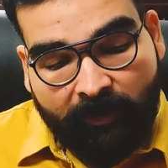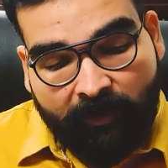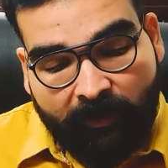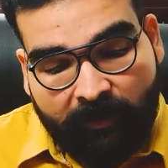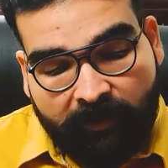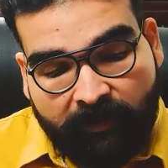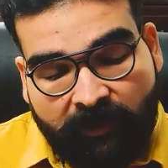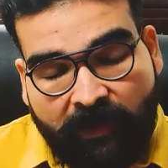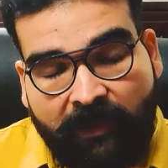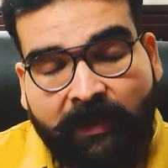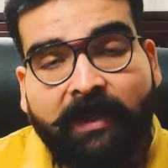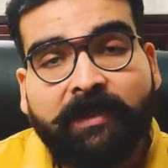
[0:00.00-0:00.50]

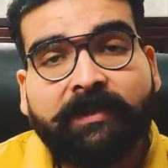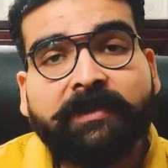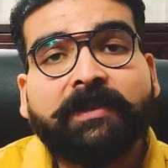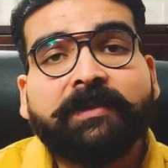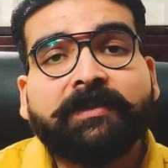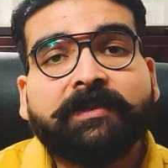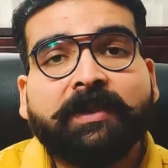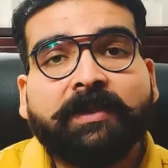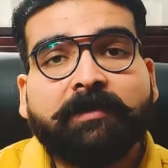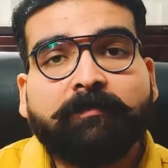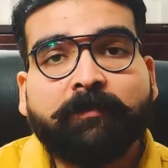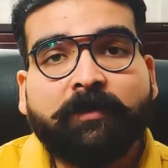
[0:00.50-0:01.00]

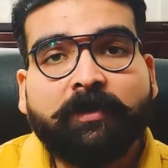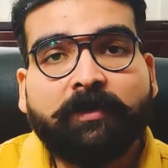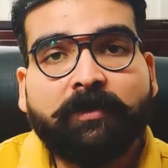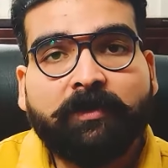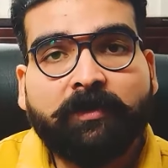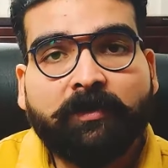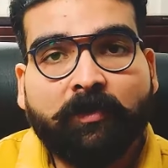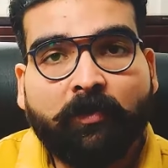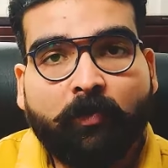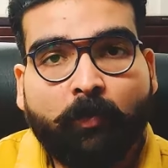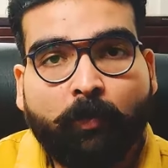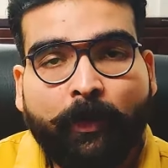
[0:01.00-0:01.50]
Sanatan Dharma,
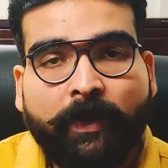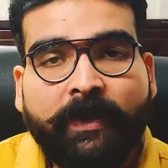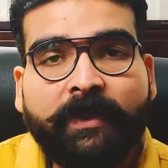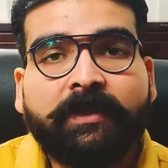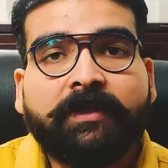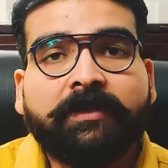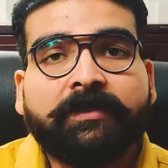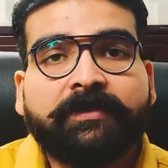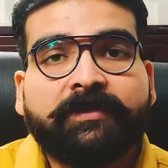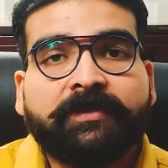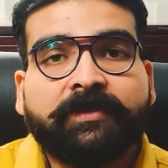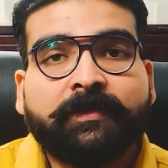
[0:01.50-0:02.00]

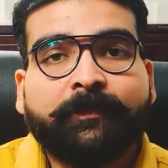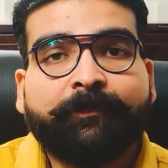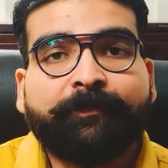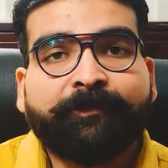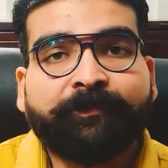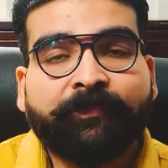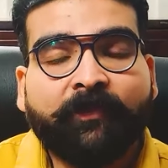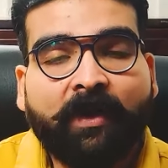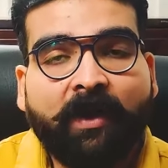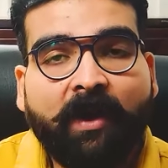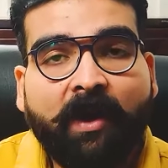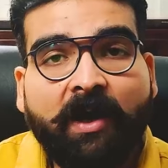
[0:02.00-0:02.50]
Vedas
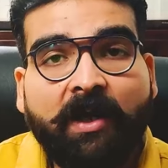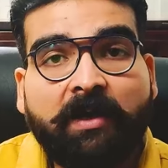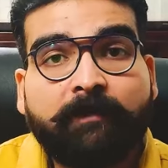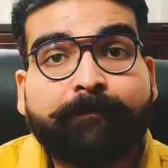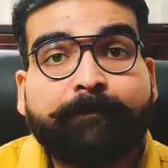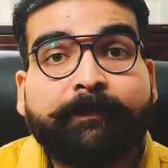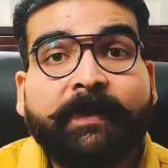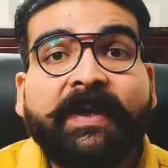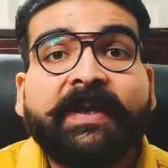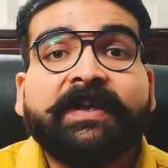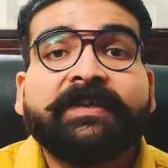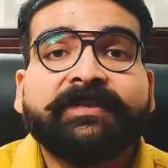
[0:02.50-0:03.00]
are
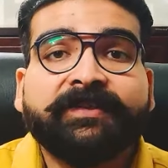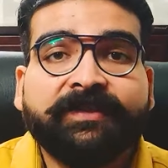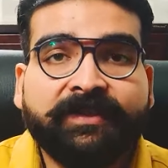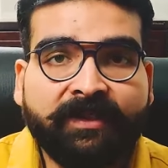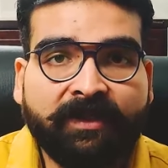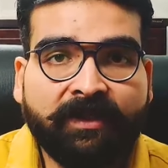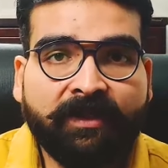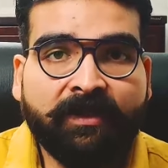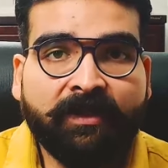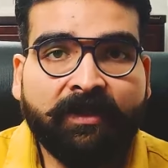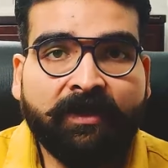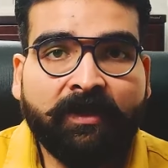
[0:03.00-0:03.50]

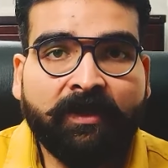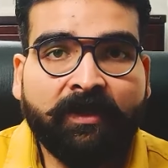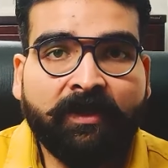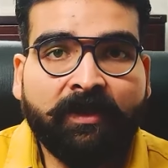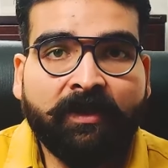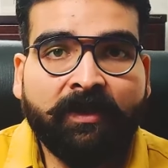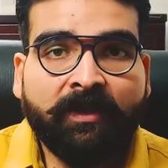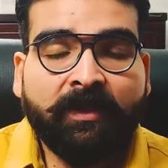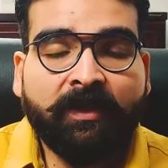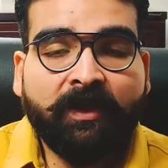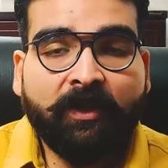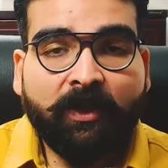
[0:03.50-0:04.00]
based.
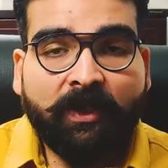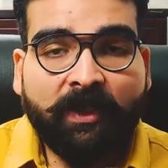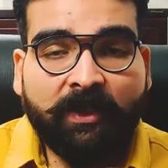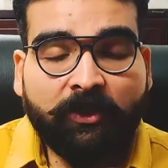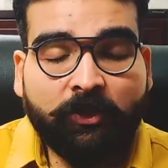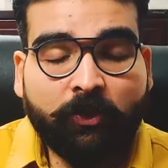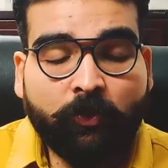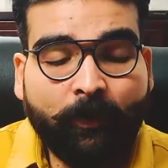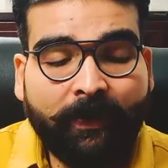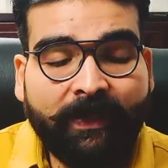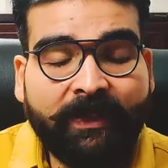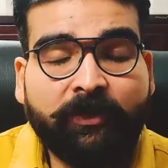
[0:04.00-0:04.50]

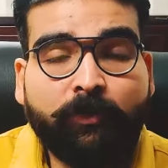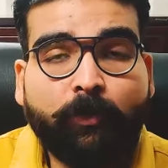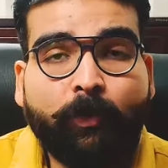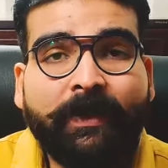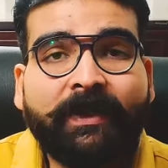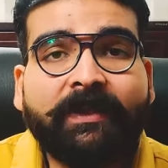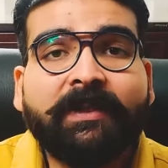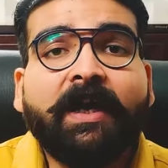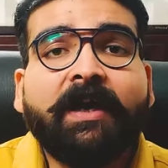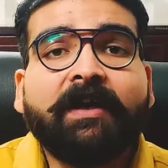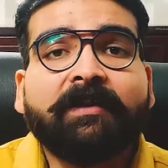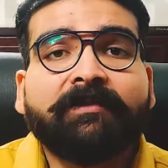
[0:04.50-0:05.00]
Advaita
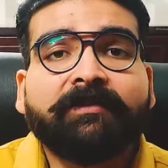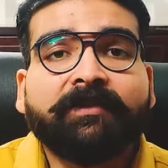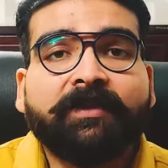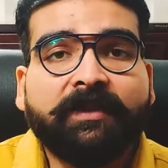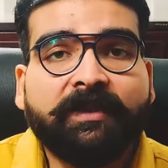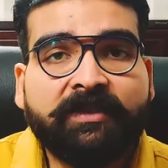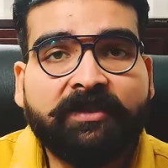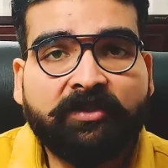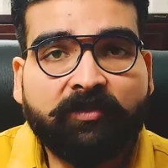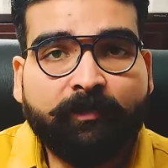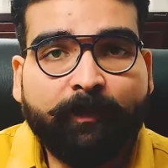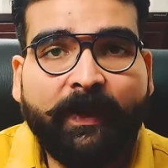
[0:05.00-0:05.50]
Vedanta
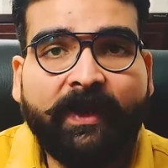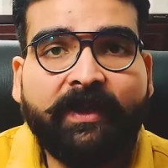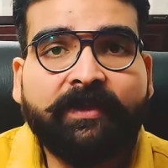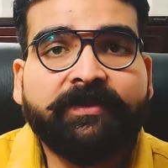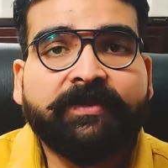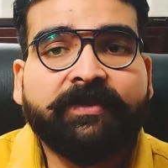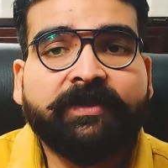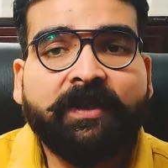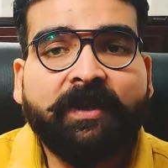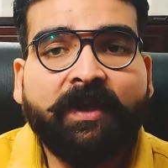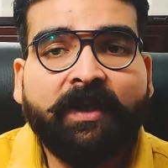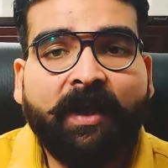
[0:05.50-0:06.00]
is
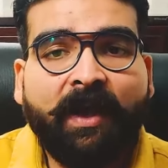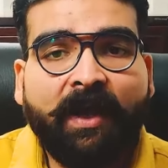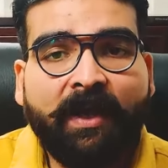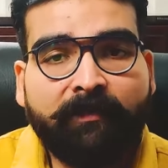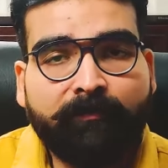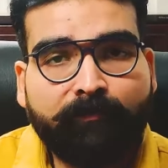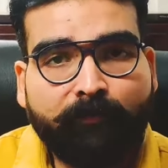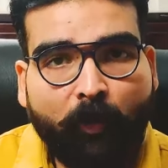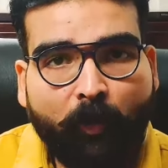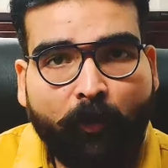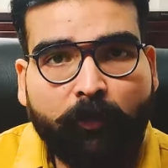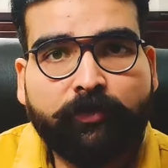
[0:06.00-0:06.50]
based,
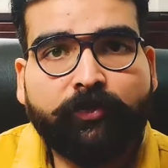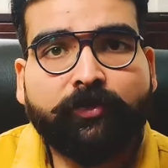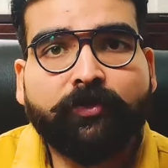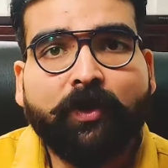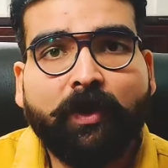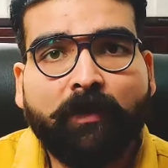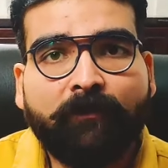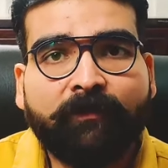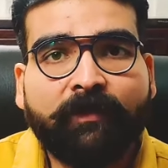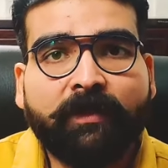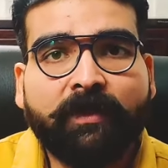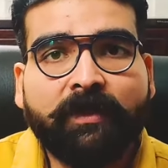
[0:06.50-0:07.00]
and most
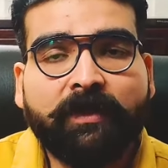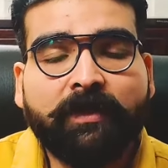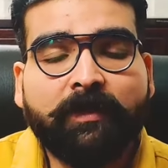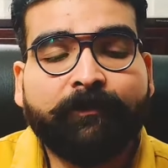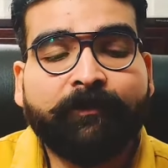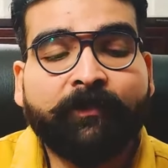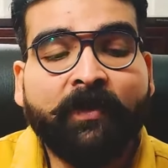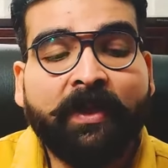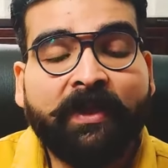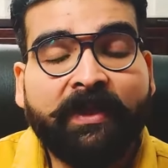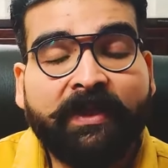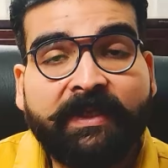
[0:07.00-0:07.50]
of
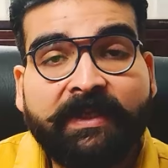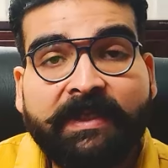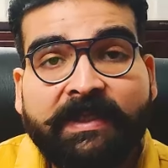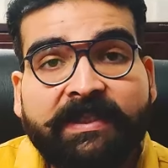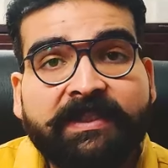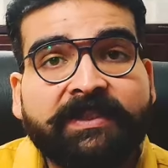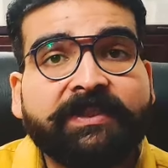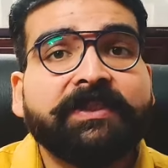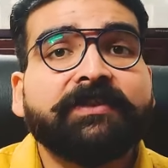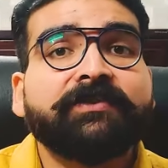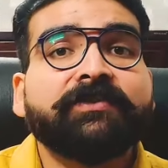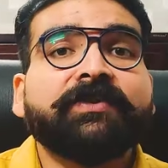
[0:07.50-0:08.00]
the
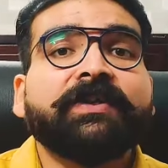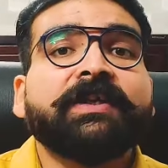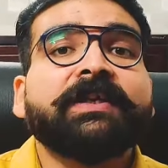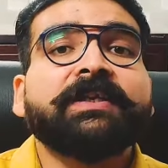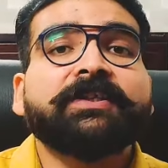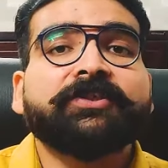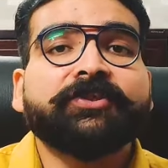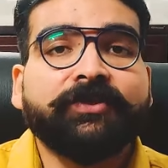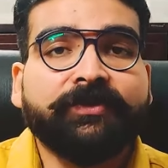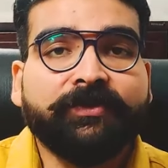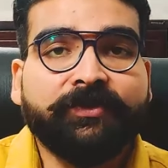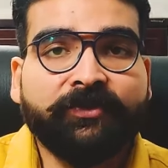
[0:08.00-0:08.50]
Eastern
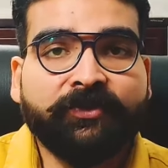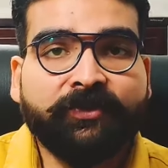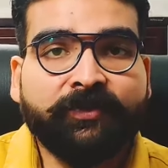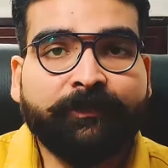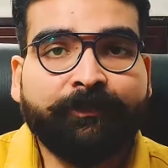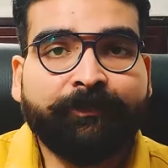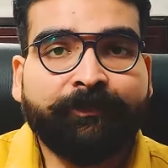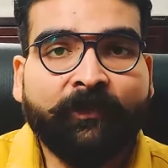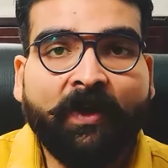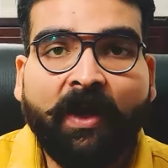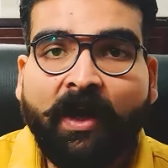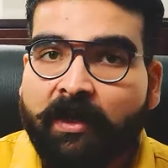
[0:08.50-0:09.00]

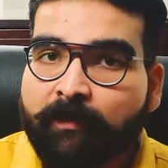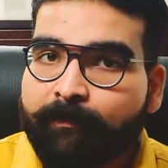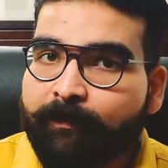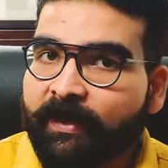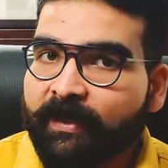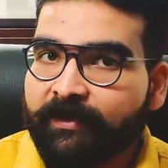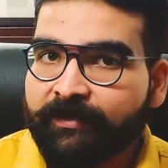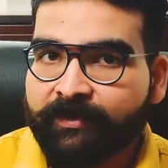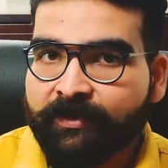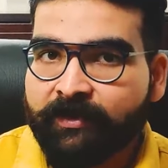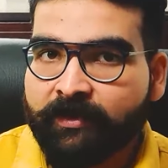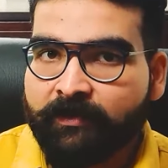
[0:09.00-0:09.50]
religions are
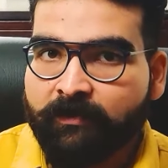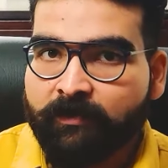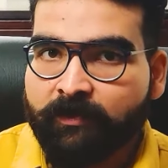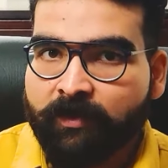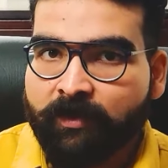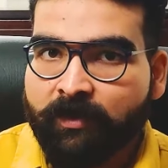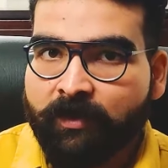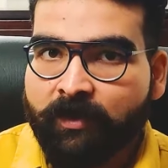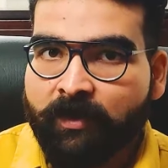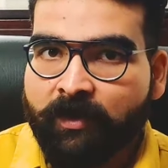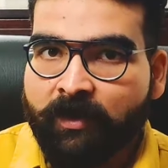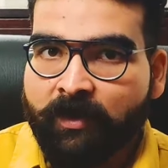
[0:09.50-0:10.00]
based
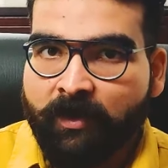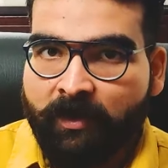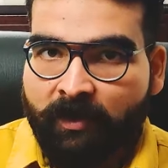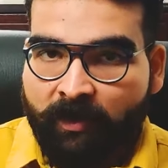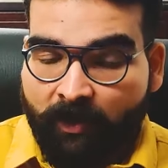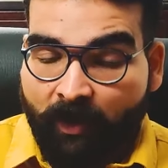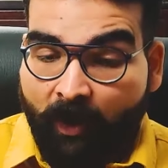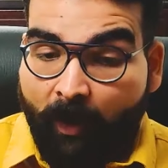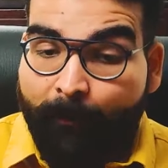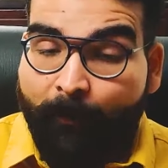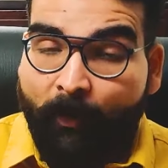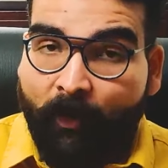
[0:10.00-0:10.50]

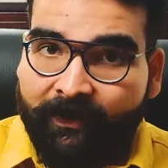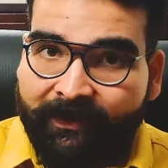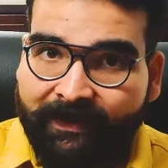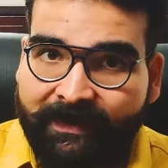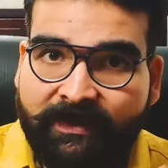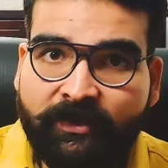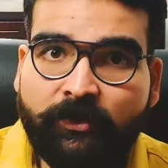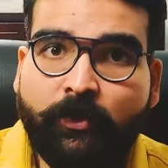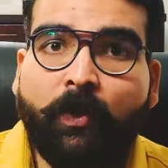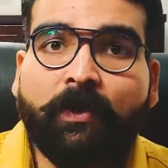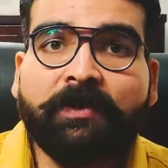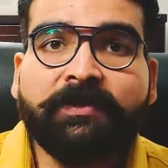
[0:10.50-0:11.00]
upon
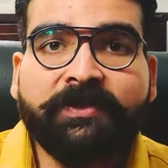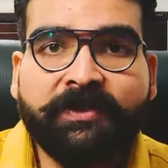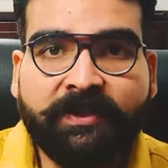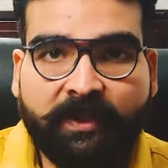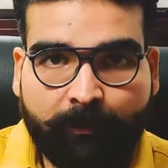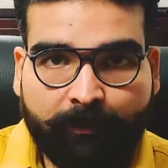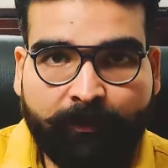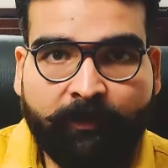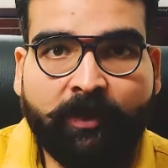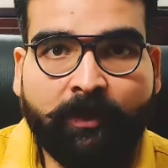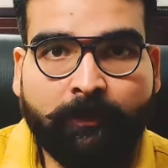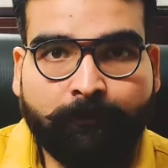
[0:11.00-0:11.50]
this
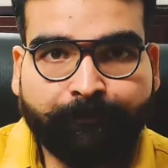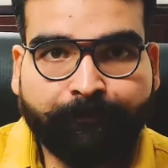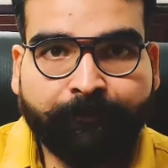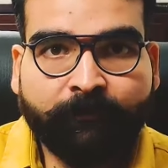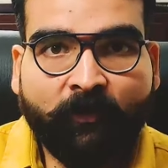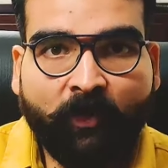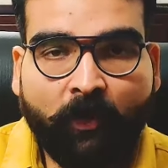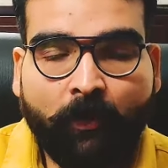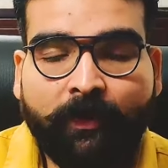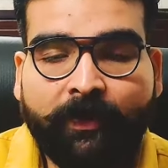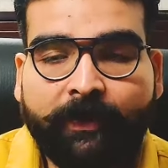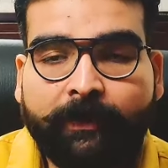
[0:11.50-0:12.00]
concept.
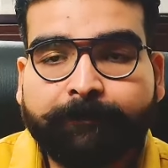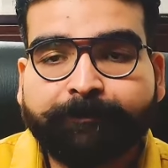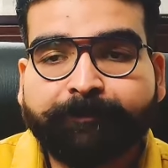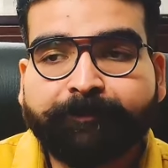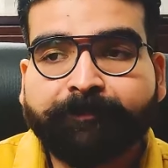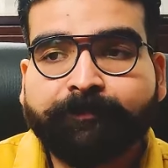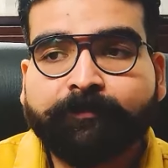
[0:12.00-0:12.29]
Okay,